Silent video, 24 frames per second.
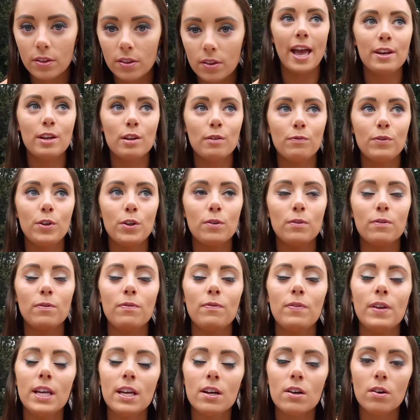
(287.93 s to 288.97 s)
And if you
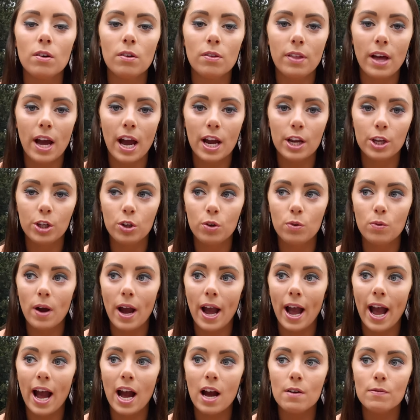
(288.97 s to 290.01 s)
feel that you
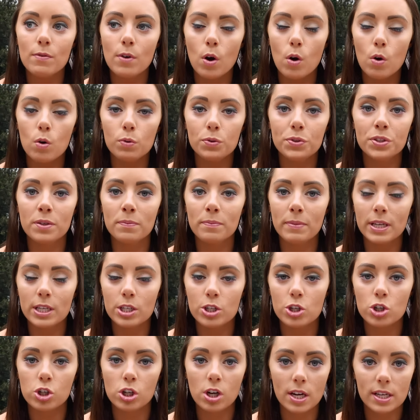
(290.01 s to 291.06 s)
have
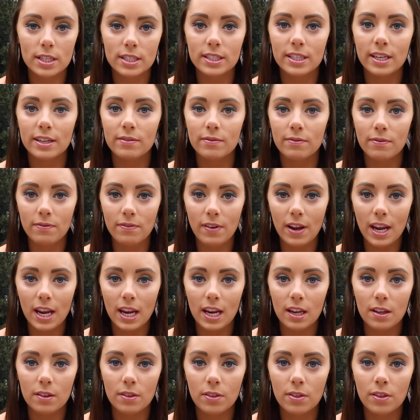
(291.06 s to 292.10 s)
ultimate trust and
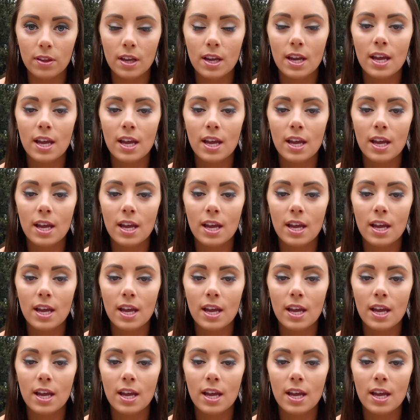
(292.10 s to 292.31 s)
faith,